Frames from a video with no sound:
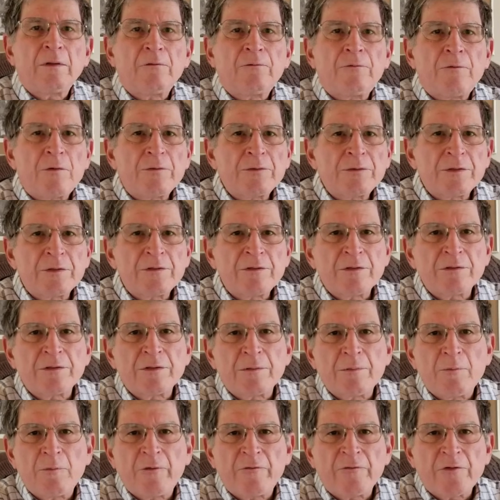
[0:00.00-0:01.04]
folks, this is
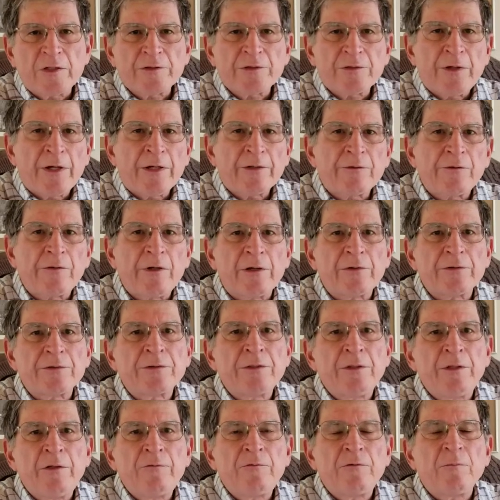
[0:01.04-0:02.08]
Professor Hector
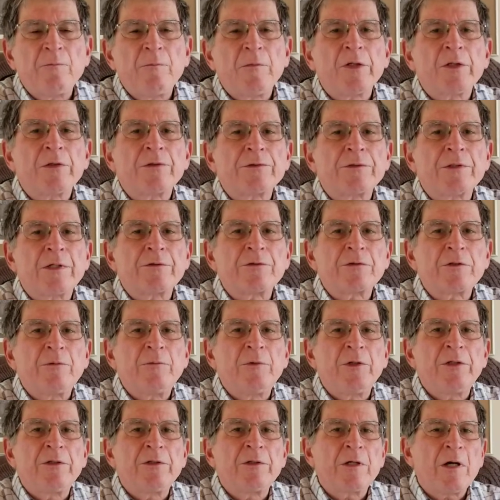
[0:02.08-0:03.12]
Agostini from Middlesex
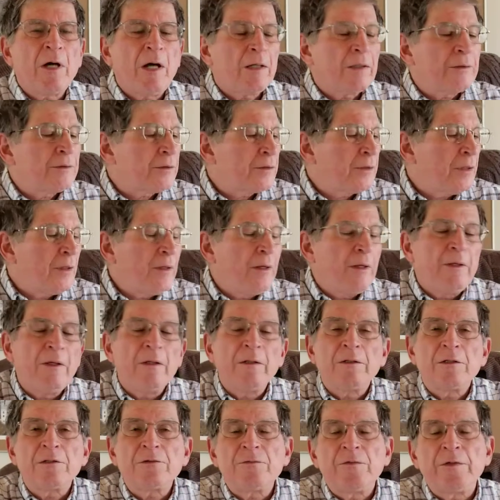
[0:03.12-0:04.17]
Community College.
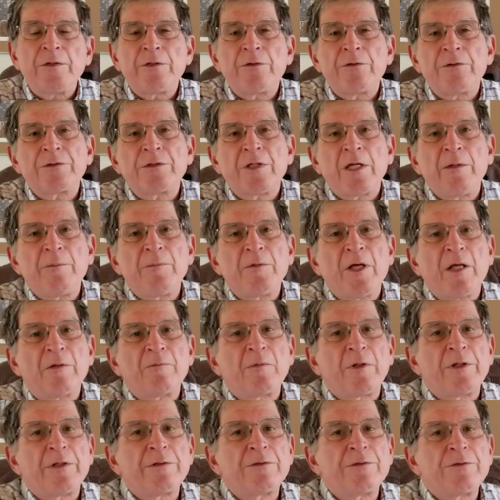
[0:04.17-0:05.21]
This video is aimed at
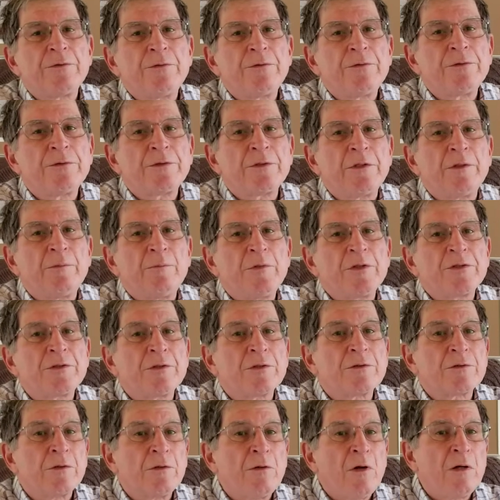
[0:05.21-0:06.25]
my students in
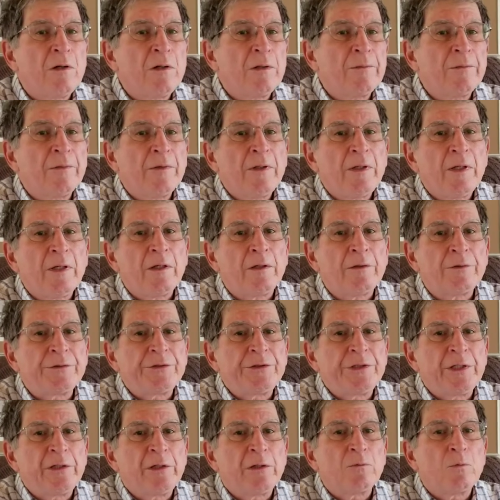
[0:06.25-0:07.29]
Business Law,
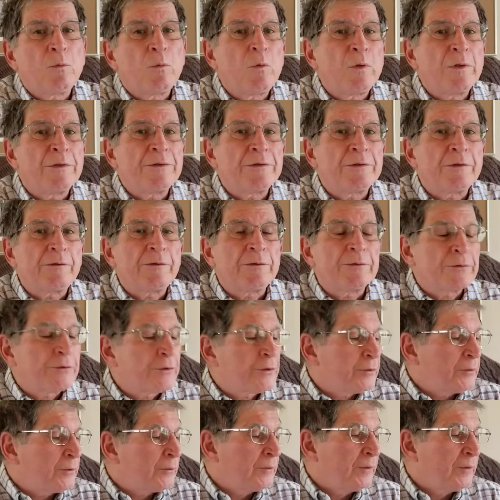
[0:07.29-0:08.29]
LGL 102.